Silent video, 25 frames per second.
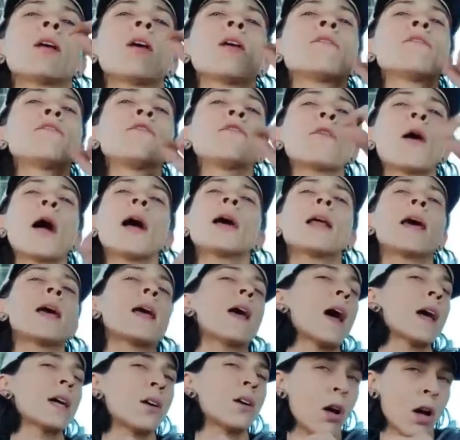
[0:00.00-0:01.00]
On Friday,
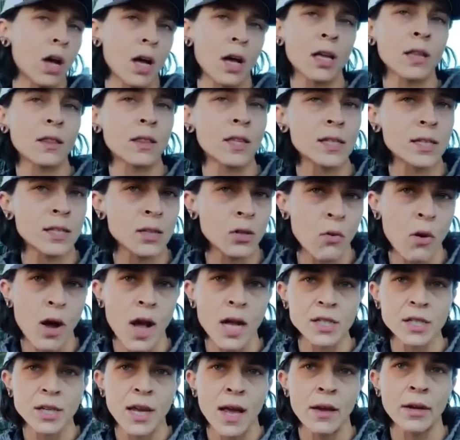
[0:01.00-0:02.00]
I called the
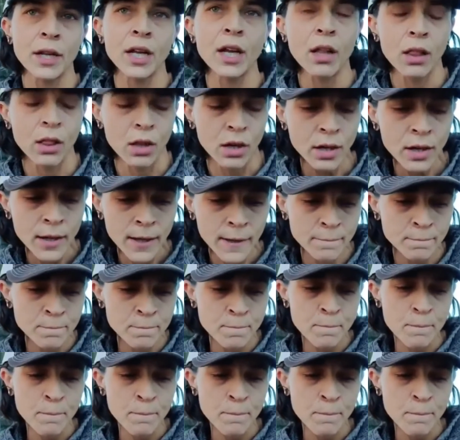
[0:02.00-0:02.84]
Saguache County clerk